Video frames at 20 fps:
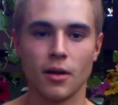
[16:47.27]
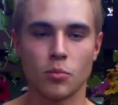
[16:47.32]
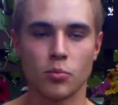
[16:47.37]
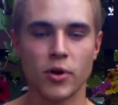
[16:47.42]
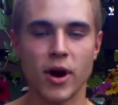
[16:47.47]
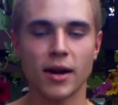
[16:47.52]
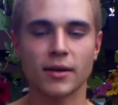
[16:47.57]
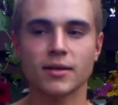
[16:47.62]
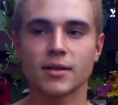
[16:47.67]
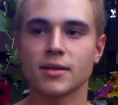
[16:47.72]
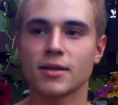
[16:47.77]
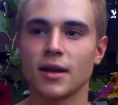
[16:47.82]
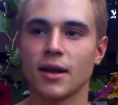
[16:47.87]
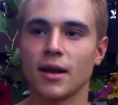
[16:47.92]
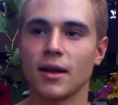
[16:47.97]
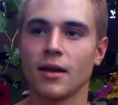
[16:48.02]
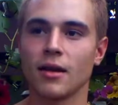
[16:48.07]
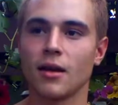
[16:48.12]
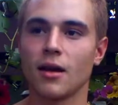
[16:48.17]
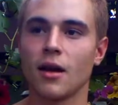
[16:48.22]

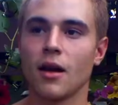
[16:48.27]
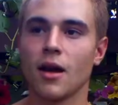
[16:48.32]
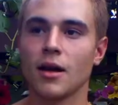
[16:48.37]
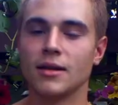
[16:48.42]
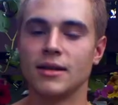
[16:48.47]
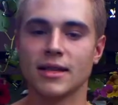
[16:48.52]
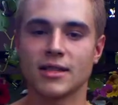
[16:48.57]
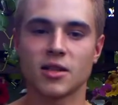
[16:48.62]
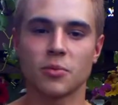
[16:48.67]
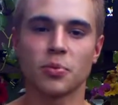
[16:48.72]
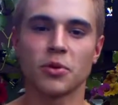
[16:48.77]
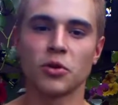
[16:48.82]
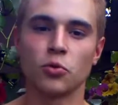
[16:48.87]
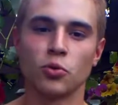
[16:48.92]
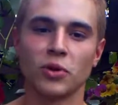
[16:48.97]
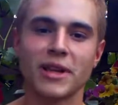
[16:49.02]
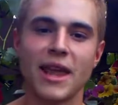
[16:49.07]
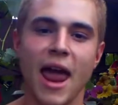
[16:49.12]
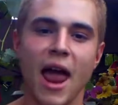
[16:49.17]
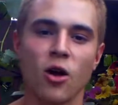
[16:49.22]
Practicing discipline
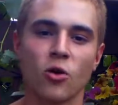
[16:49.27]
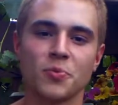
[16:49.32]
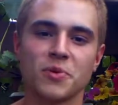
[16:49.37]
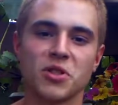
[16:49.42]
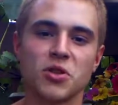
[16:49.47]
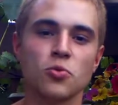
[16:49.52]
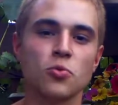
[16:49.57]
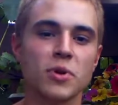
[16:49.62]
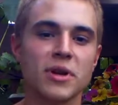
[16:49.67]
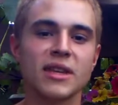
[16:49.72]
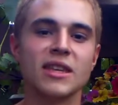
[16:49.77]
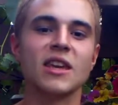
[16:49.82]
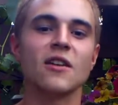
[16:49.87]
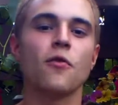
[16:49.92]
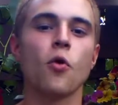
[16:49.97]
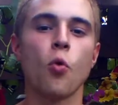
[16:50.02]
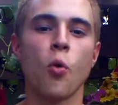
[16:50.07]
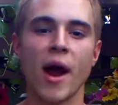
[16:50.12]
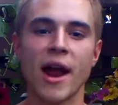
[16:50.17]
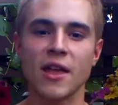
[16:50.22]
really helps you give
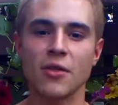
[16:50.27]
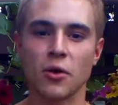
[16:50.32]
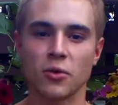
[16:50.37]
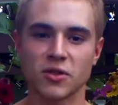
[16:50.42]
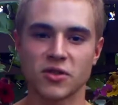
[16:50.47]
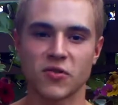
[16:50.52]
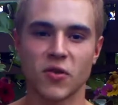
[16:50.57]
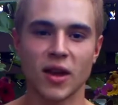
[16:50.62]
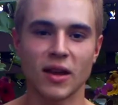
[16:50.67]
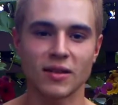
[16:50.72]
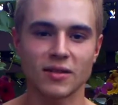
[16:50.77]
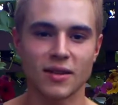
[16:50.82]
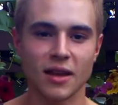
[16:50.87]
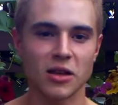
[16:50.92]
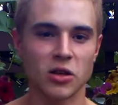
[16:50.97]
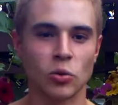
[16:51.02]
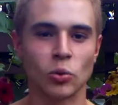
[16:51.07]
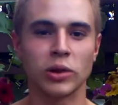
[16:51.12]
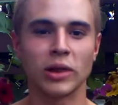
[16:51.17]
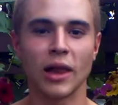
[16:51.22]
away those things
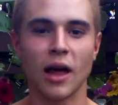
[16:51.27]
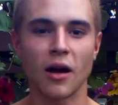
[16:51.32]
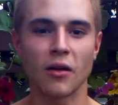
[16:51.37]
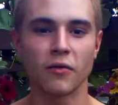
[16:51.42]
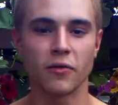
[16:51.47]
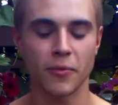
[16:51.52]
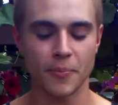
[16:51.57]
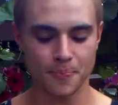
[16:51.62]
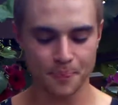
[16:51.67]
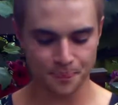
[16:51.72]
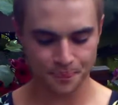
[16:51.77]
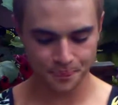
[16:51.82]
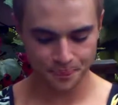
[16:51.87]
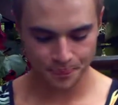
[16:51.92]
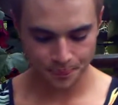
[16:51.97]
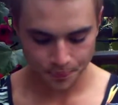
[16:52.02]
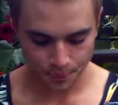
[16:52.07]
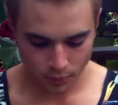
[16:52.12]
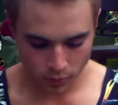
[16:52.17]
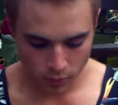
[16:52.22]
that you love.
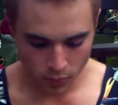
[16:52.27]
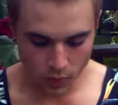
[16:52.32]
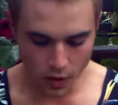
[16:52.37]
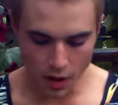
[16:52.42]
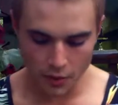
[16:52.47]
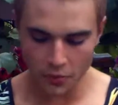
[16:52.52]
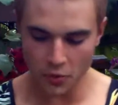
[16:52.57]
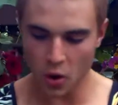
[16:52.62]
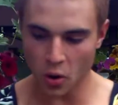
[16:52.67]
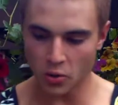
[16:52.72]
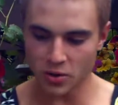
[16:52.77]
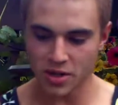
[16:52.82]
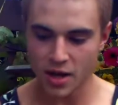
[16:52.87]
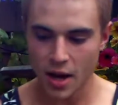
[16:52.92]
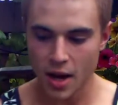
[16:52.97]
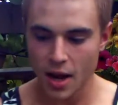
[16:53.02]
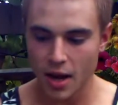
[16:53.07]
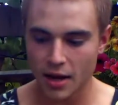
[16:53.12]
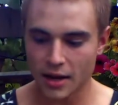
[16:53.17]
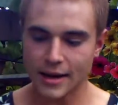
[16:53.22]
Those
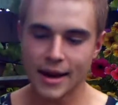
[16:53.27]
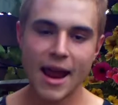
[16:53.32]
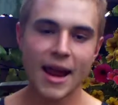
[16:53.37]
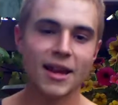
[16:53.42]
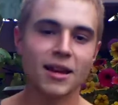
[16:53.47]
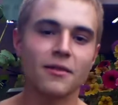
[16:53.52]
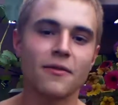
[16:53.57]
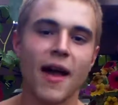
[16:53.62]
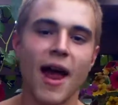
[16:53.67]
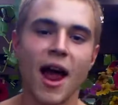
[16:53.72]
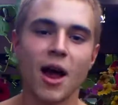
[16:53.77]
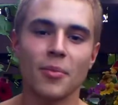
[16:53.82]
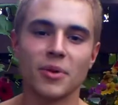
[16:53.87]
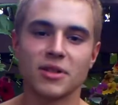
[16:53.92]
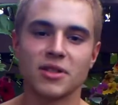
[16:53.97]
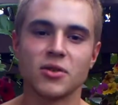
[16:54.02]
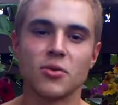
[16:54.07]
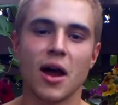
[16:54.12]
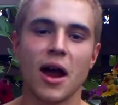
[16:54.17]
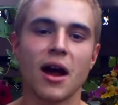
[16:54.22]
negative
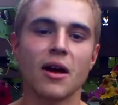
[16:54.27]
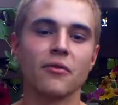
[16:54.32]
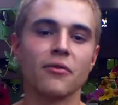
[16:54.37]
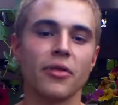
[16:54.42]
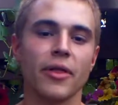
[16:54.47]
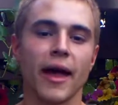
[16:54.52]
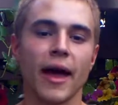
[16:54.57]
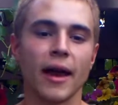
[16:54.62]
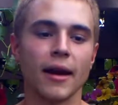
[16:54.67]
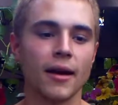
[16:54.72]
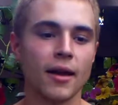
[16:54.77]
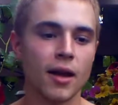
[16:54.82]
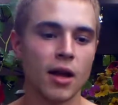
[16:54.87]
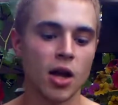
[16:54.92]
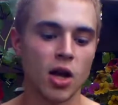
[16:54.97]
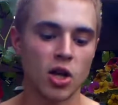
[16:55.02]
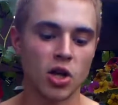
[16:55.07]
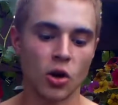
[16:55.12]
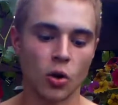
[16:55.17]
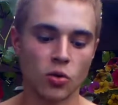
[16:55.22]
habits you have that,
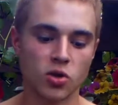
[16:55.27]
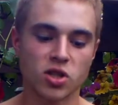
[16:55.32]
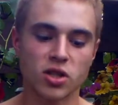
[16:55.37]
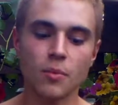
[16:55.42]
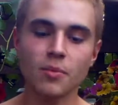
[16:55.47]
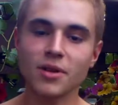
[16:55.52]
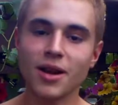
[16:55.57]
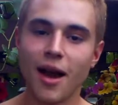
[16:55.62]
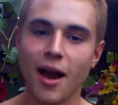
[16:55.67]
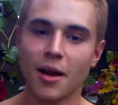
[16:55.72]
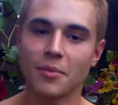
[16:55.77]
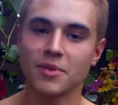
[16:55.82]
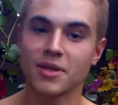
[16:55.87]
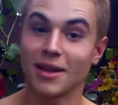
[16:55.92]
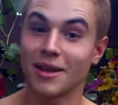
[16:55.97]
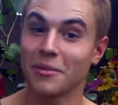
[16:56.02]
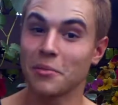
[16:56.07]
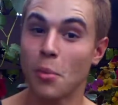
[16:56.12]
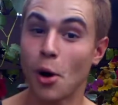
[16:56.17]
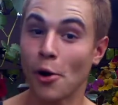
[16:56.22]
sometimes
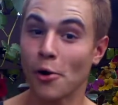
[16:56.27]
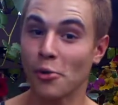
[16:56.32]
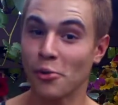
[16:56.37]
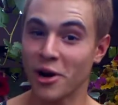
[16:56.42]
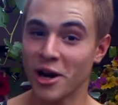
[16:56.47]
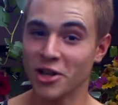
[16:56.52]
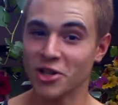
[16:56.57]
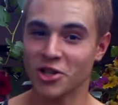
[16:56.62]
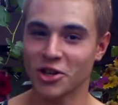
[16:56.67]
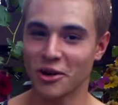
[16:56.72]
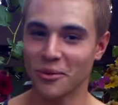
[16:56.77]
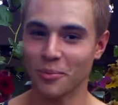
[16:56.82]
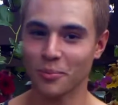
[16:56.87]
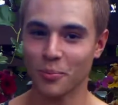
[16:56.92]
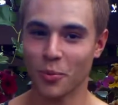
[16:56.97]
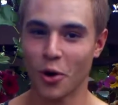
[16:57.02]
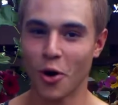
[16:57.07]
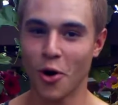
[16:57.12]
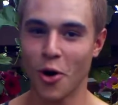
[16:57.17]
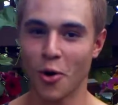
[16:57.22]
in moderation
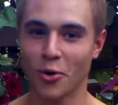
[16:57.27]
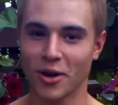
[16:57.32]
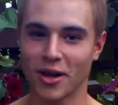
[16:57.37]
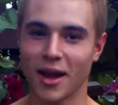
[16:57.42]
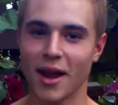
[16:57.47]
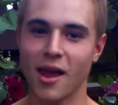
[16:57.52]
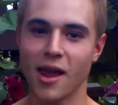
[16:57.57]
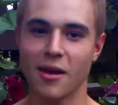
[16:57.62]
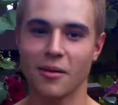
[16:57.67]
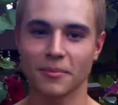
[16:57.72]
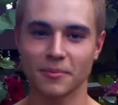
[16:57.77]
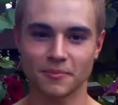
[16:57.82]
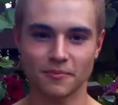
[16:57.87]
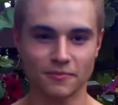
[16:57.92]
are okay.